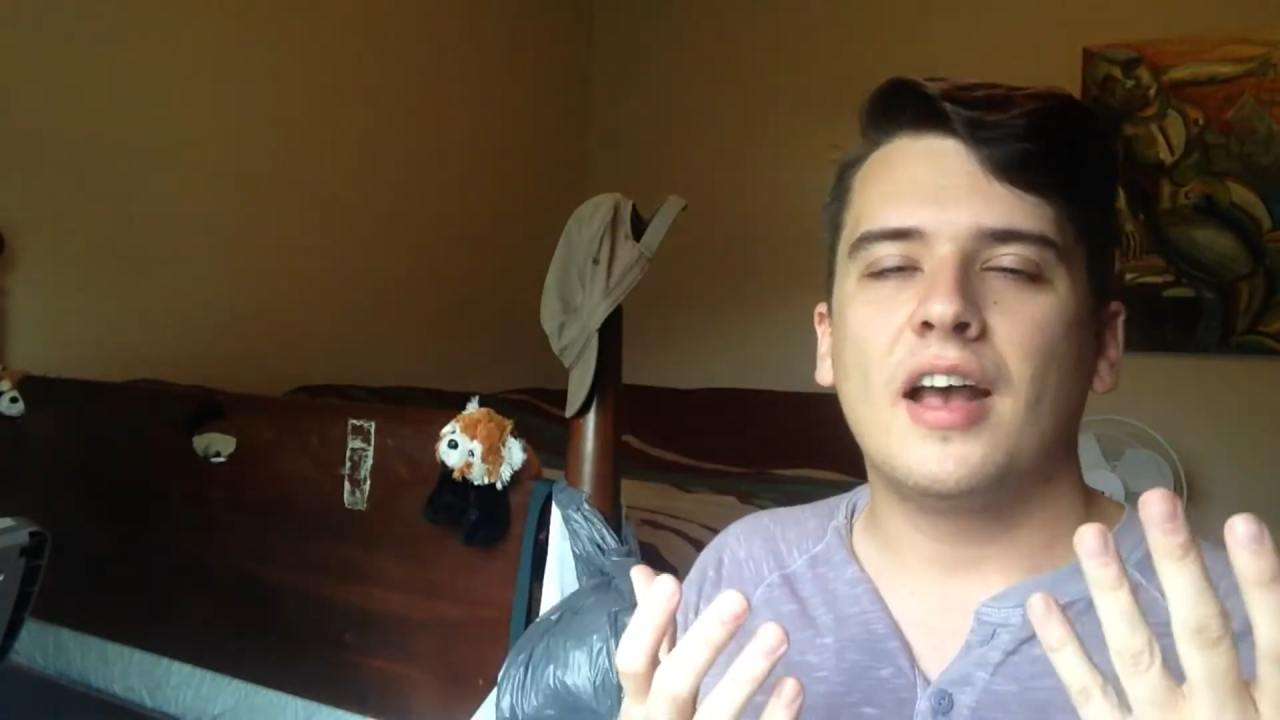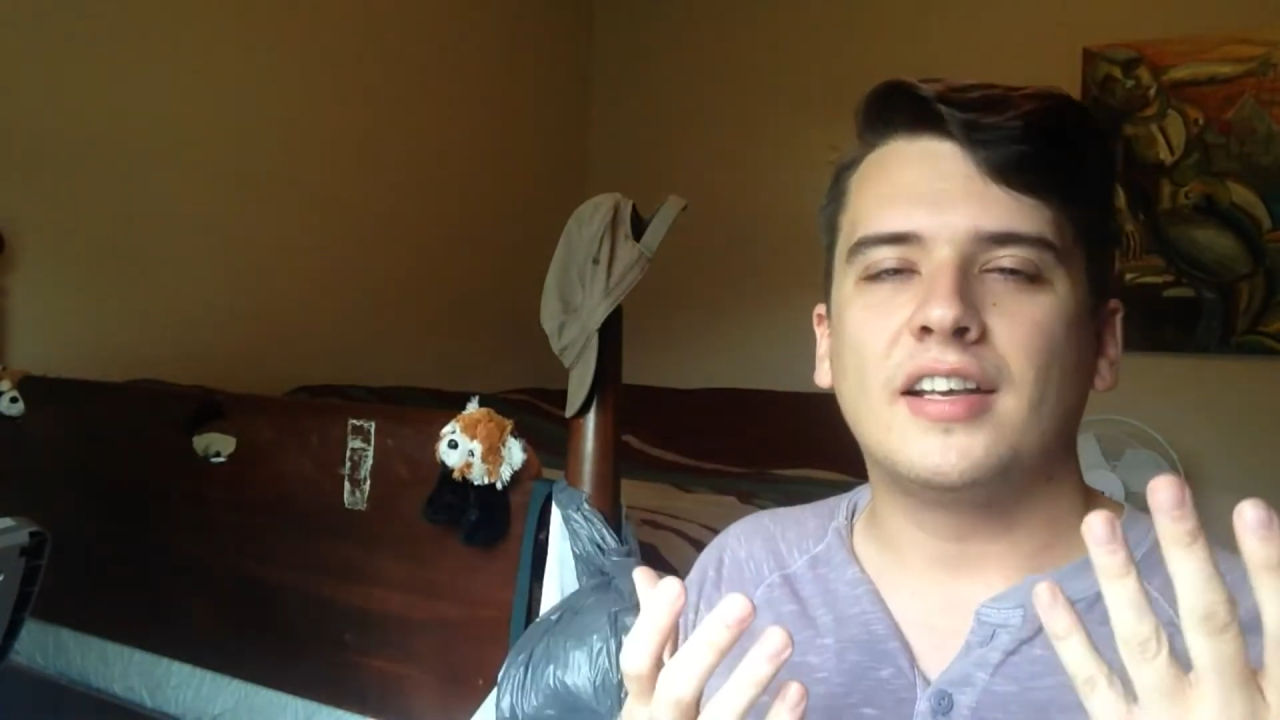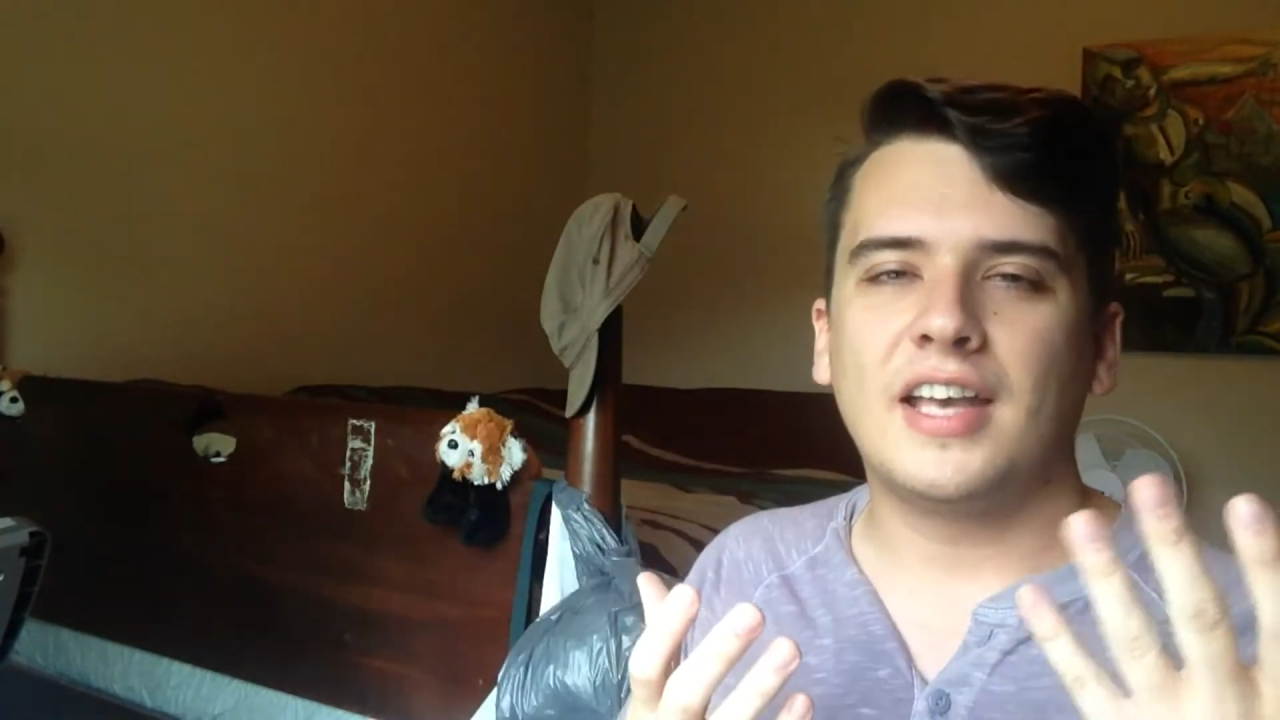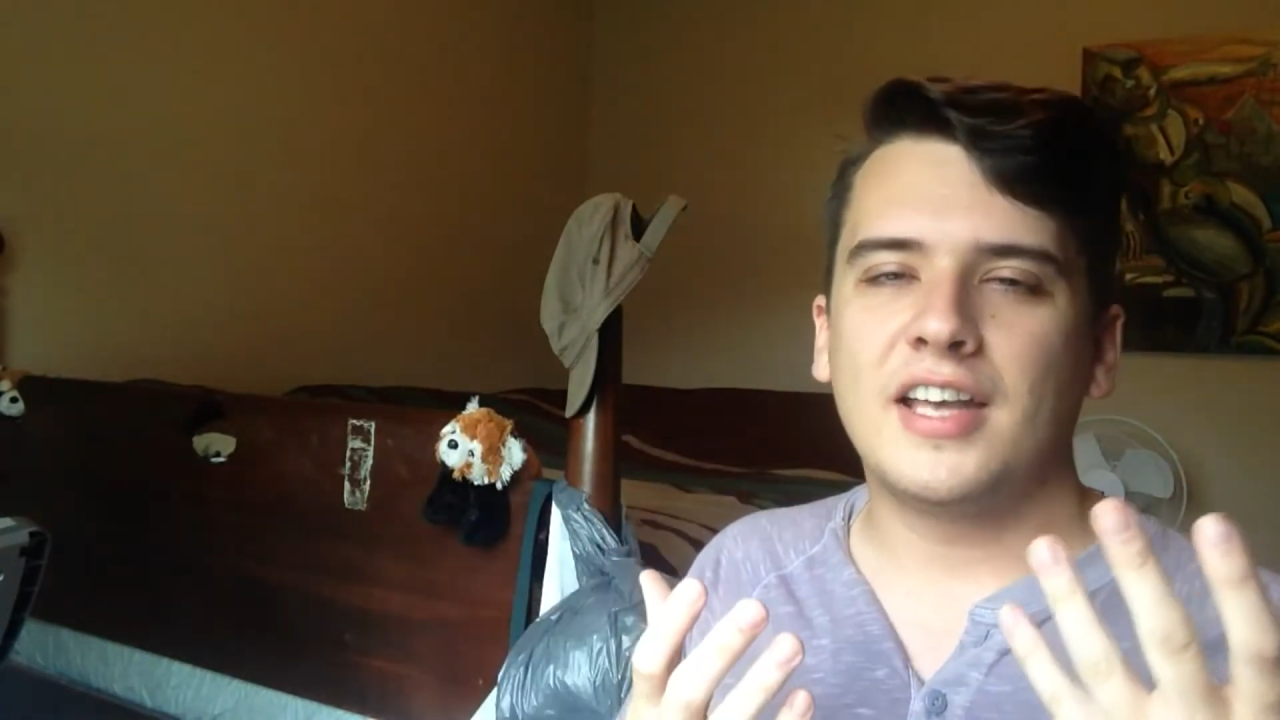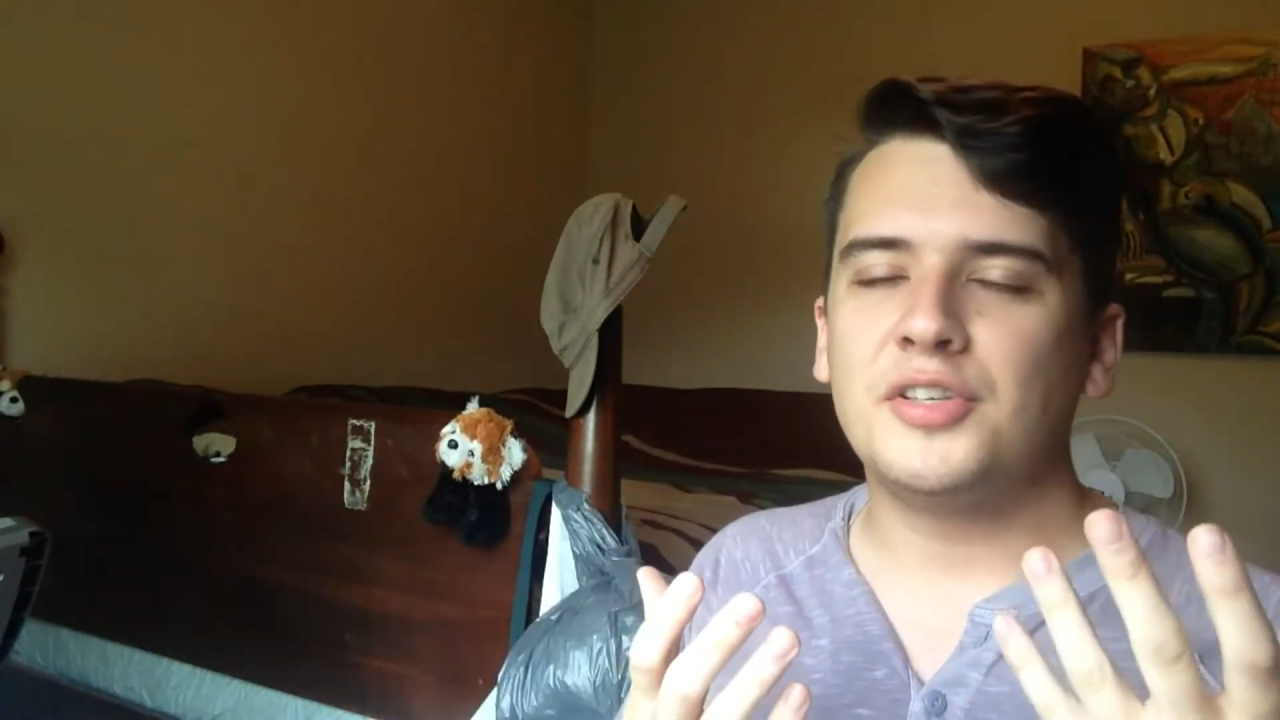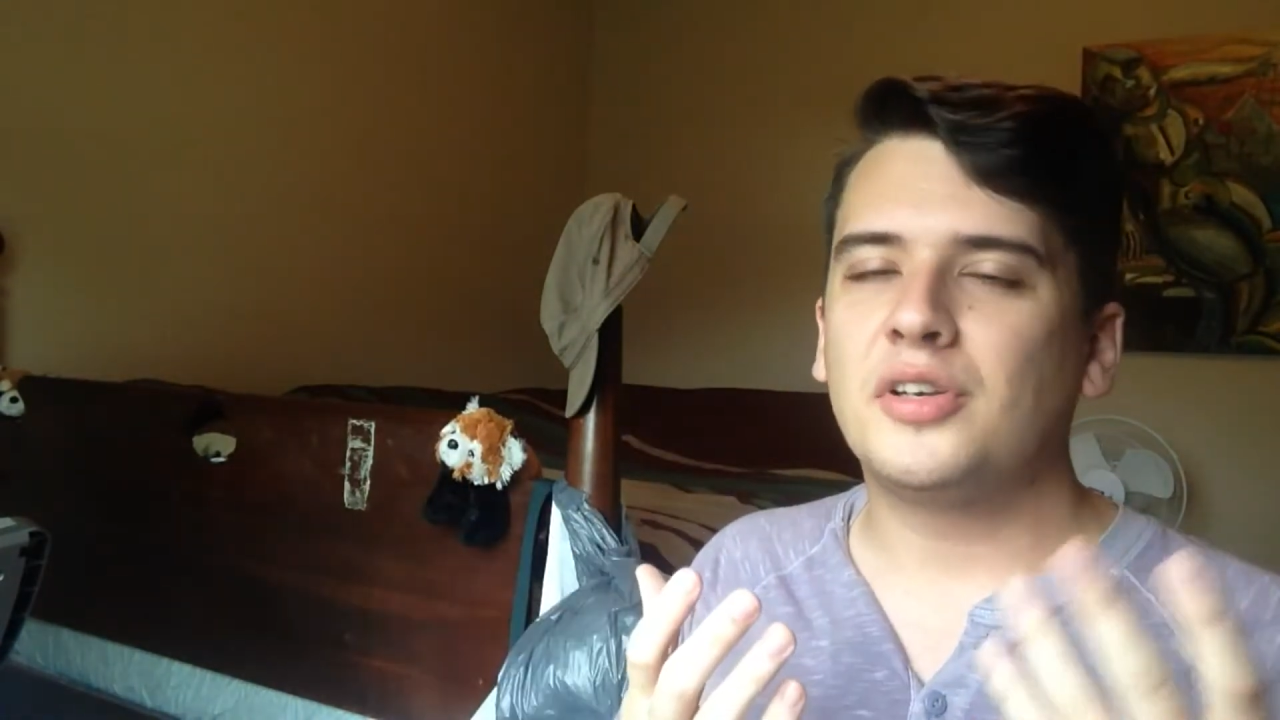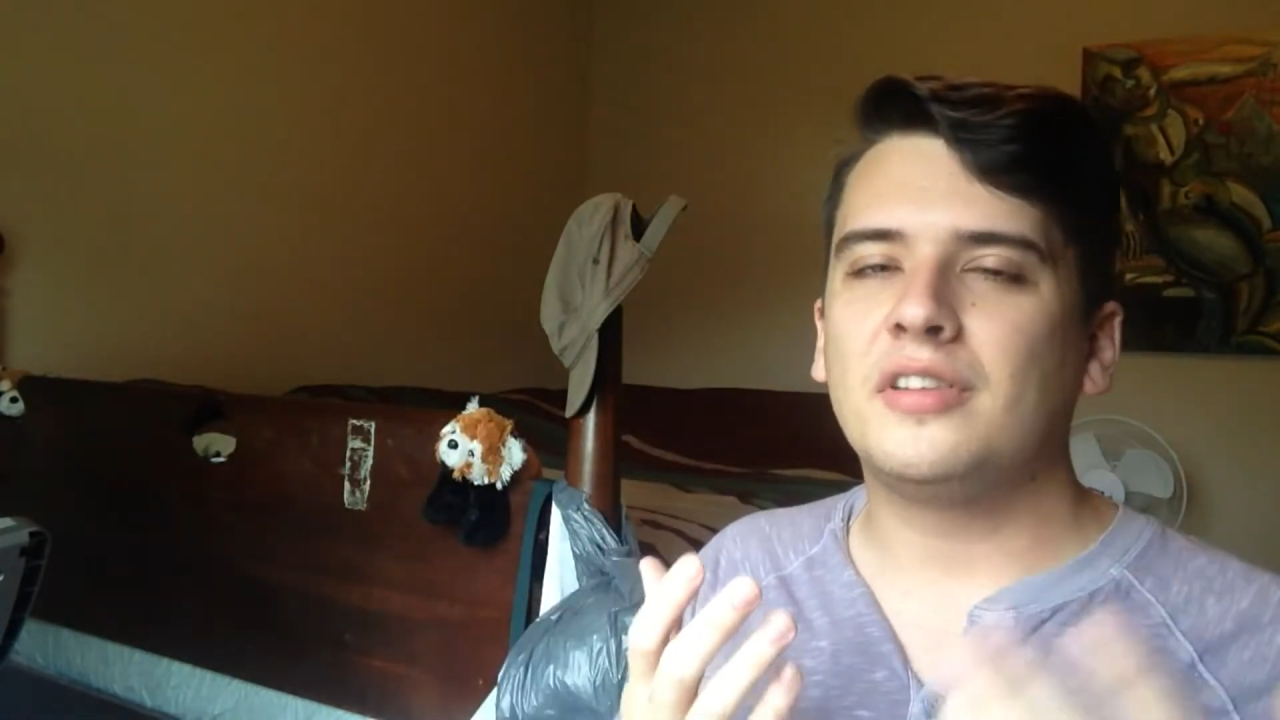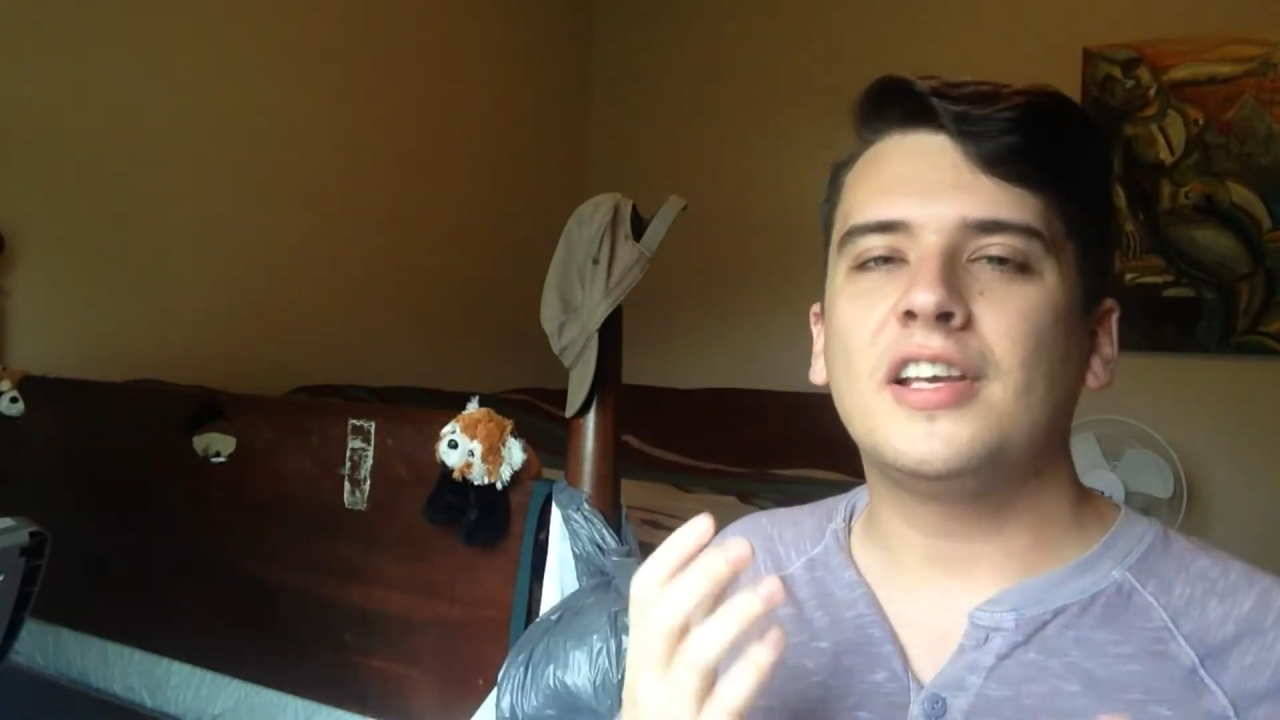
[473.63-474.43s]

Again, you can